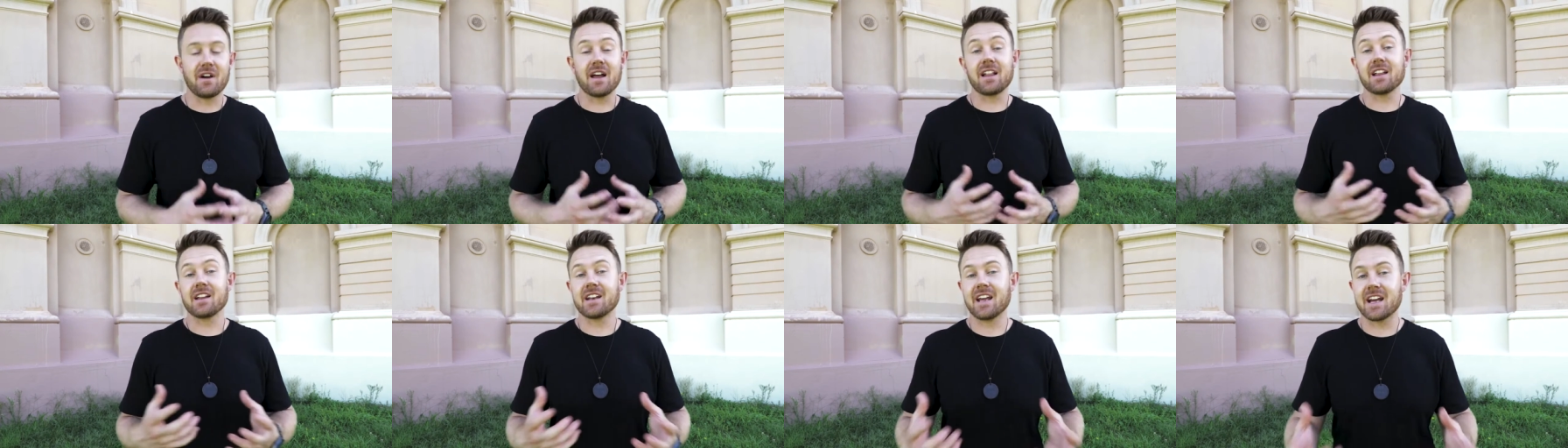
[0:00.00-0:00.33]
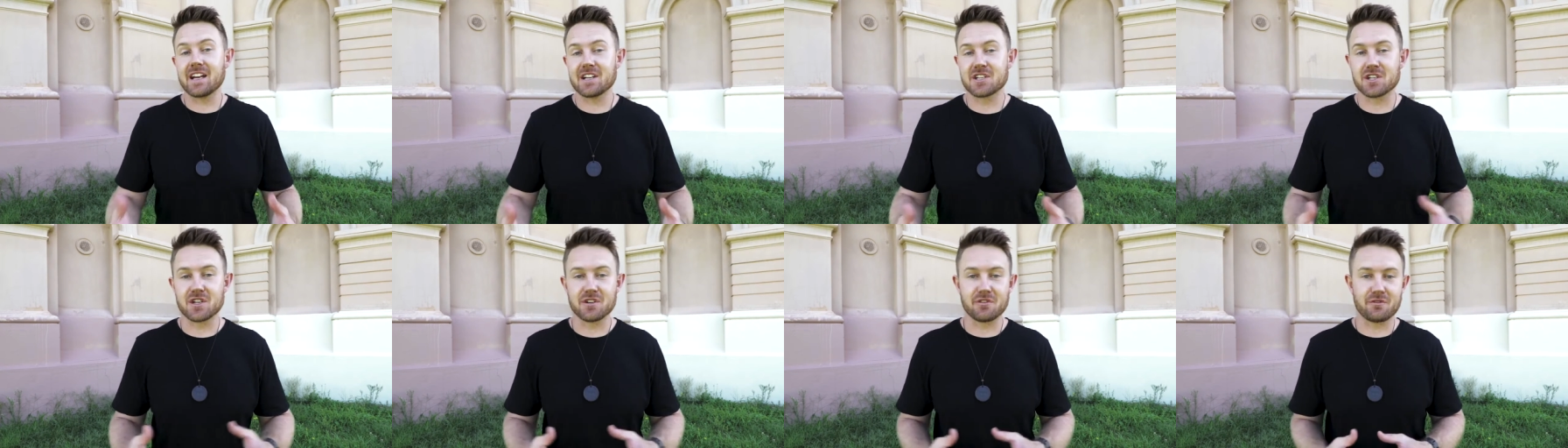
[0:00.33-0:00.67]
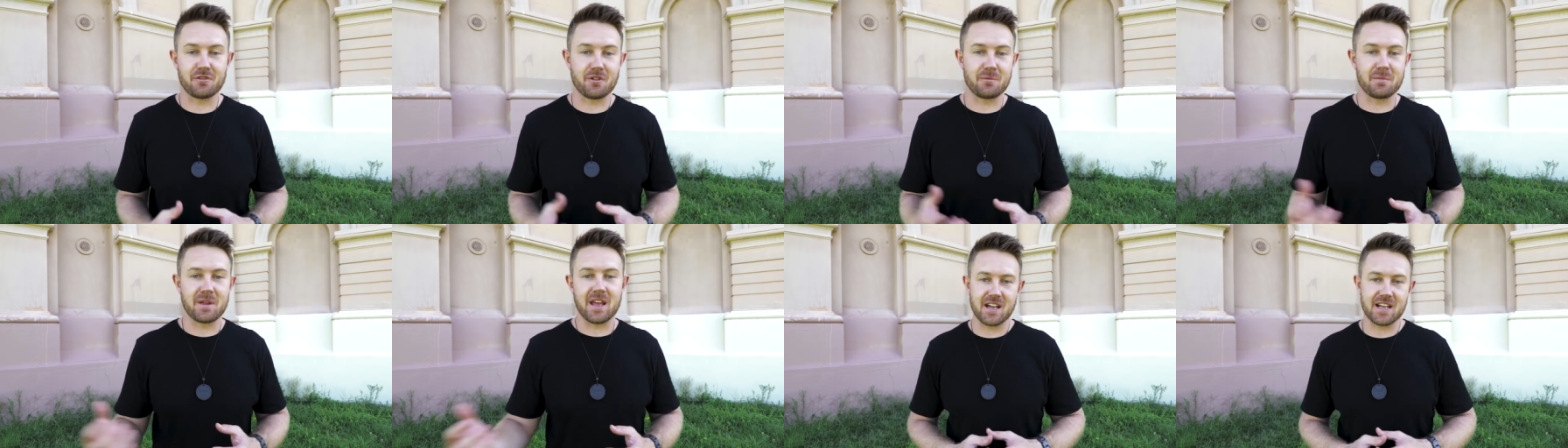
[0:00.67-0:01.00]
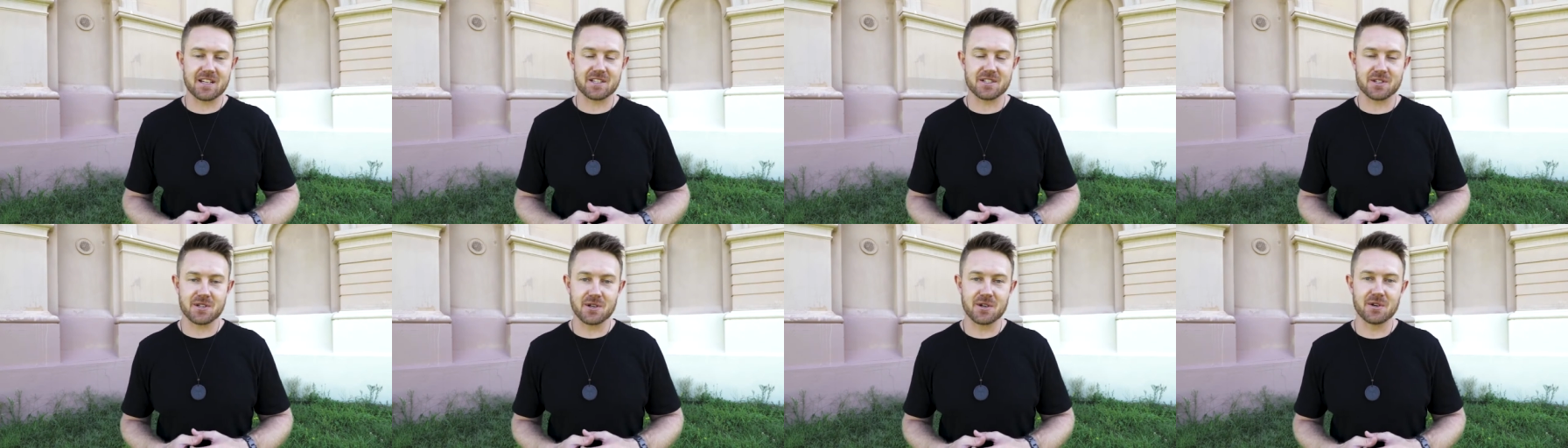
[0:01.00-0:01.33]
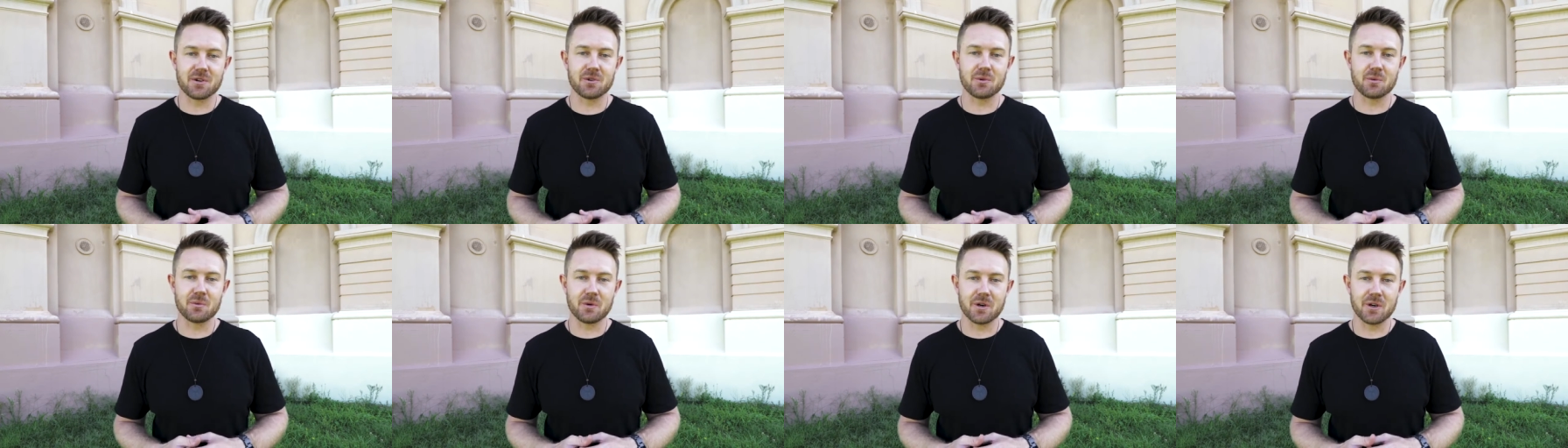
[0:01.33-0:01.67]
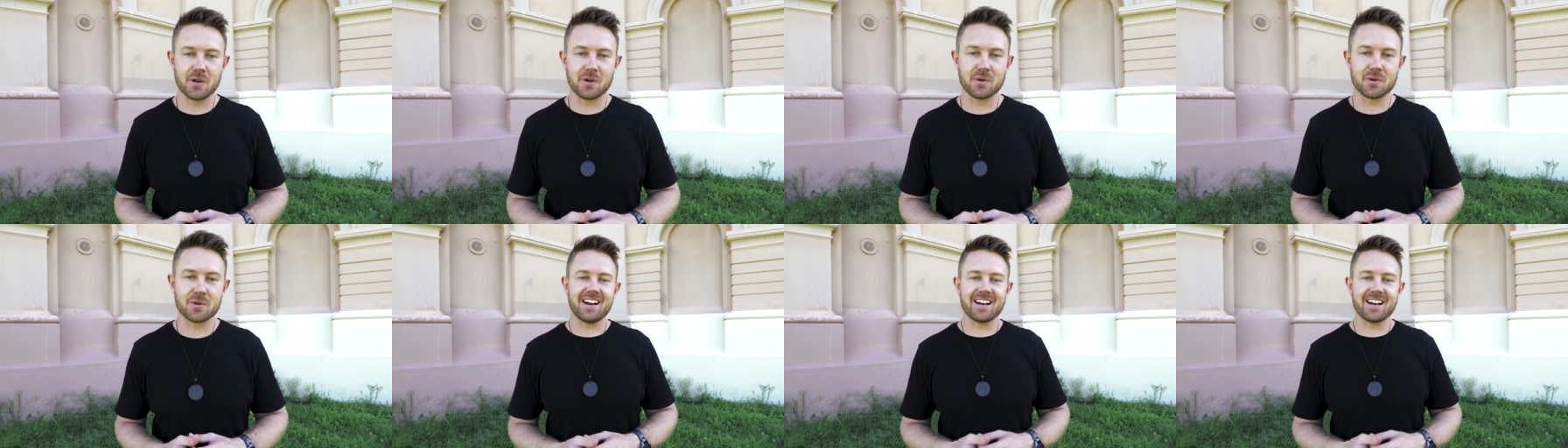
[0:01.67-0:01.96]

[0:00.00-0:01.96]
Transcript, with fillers: validation from the external world.